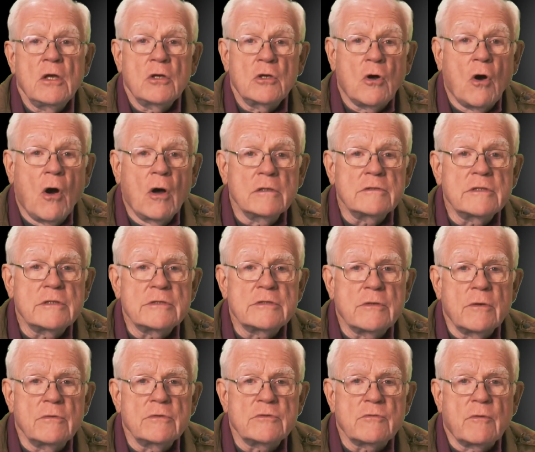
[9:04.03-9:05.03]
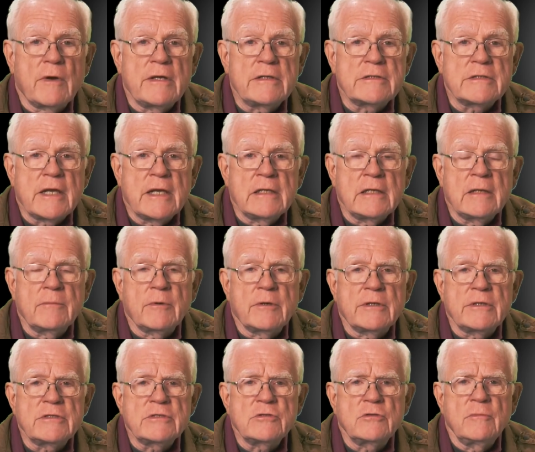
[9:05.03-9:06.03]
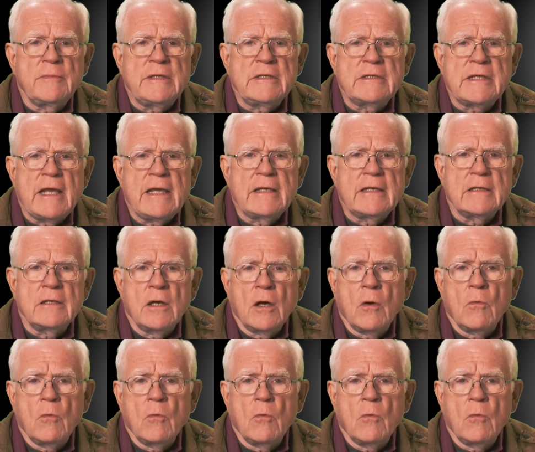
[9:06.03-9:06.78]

causes those rights and liberties to be taken